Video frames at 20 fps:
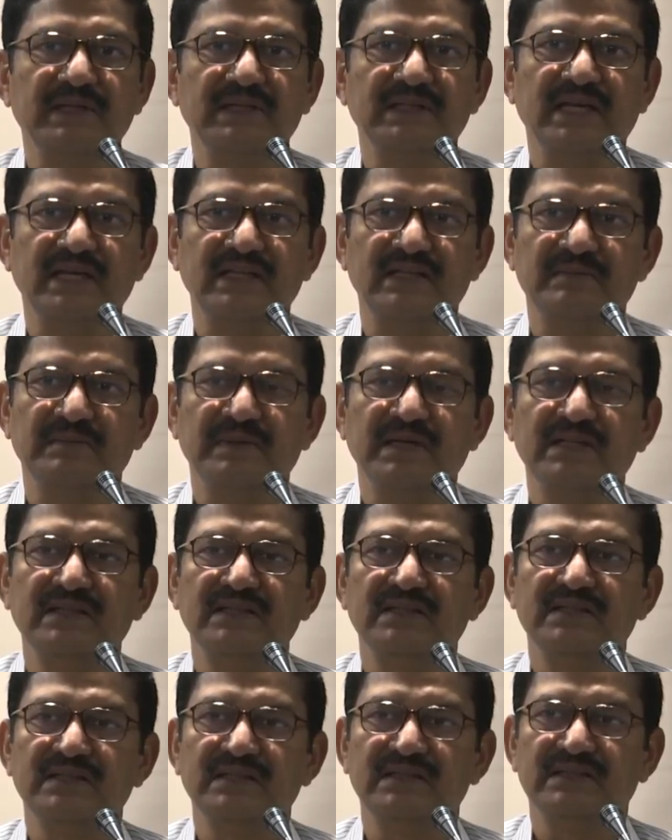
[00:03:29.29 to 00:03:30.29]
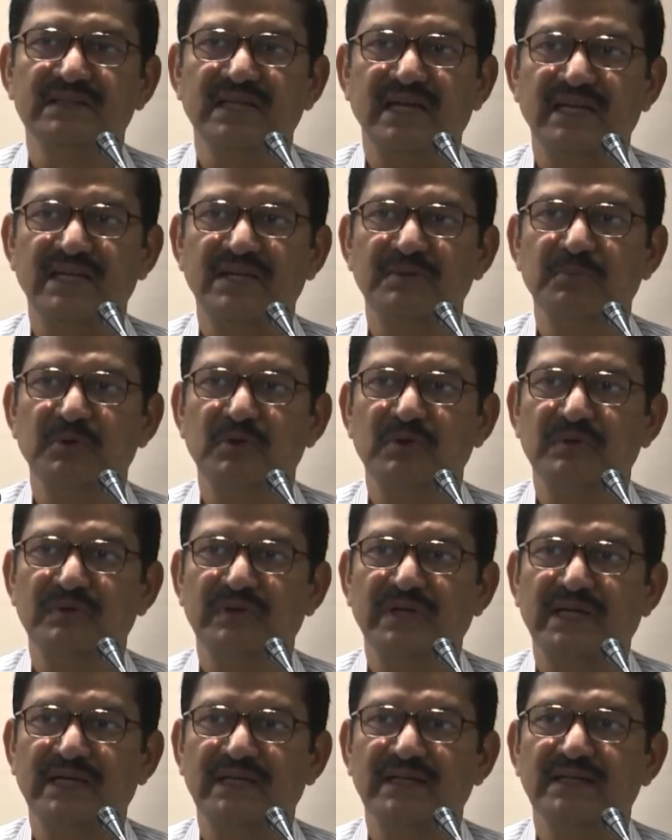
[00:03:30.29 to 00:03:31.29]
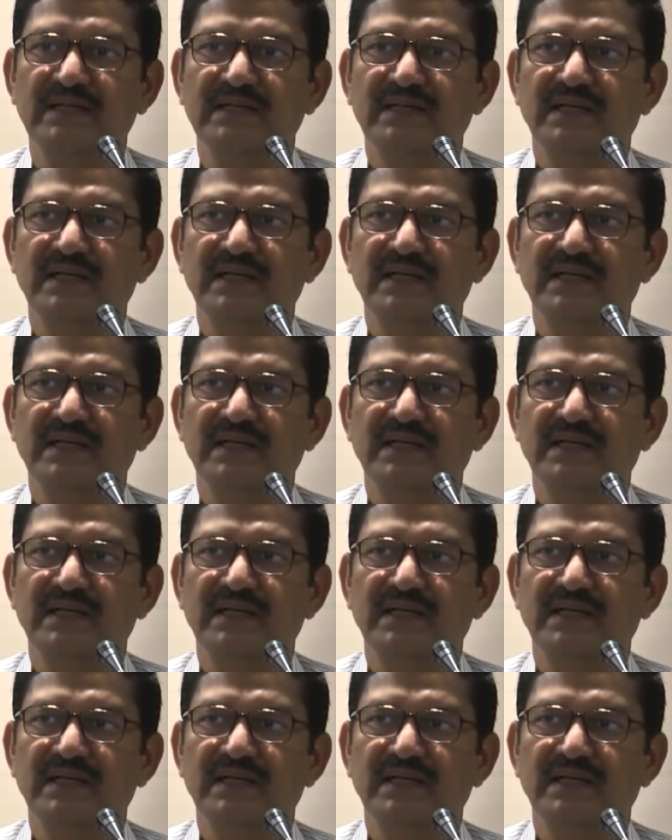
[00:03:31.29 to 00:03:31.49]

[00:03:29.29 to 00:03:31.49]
because Hyderabad is highly polluted,